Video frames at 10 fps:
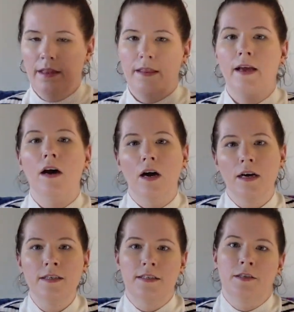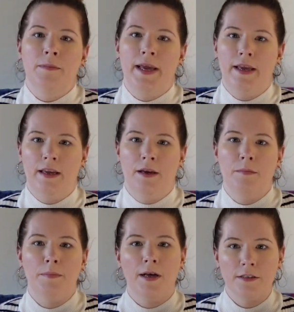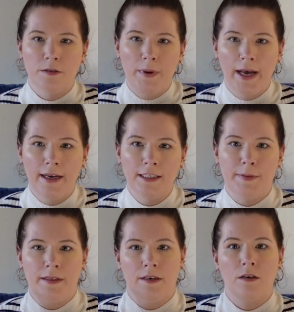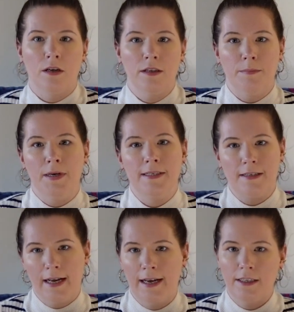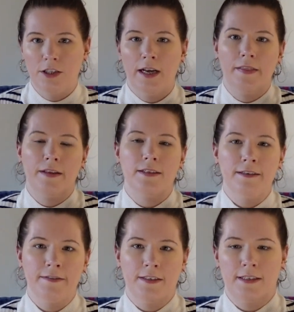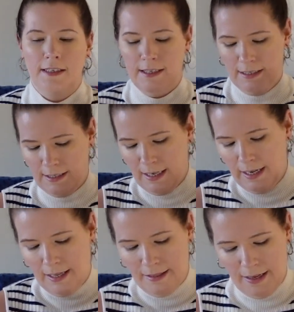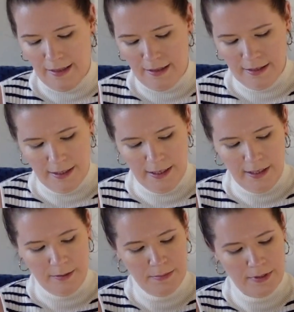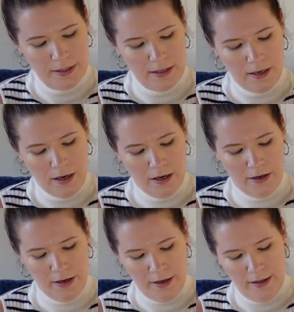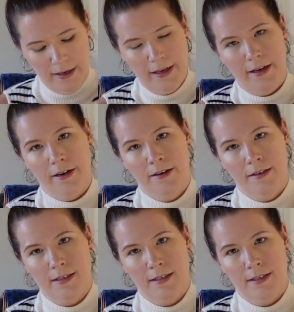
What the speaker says: They are still making puzzle bags, but they're called the puzzle edge. And the difference is that the seams are not here in the